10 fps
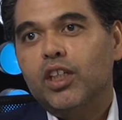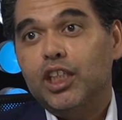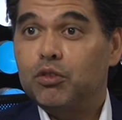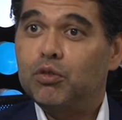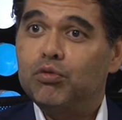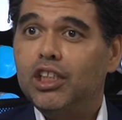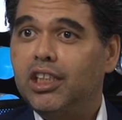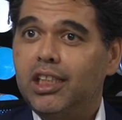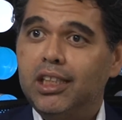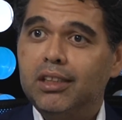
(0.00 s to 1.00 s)
is what
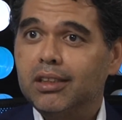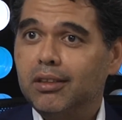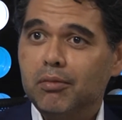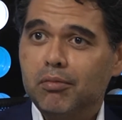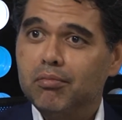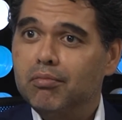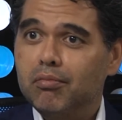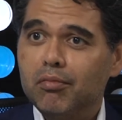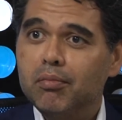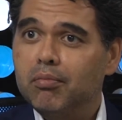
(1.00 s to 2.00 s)
really
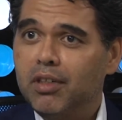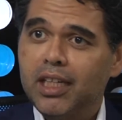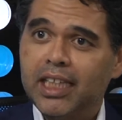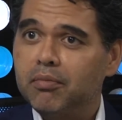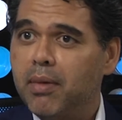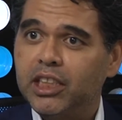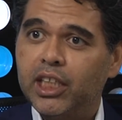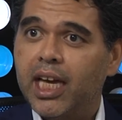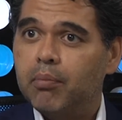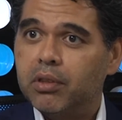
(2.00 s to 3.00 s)
lets magic
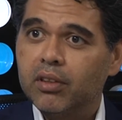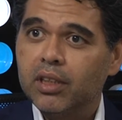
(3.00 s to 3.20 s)
happen.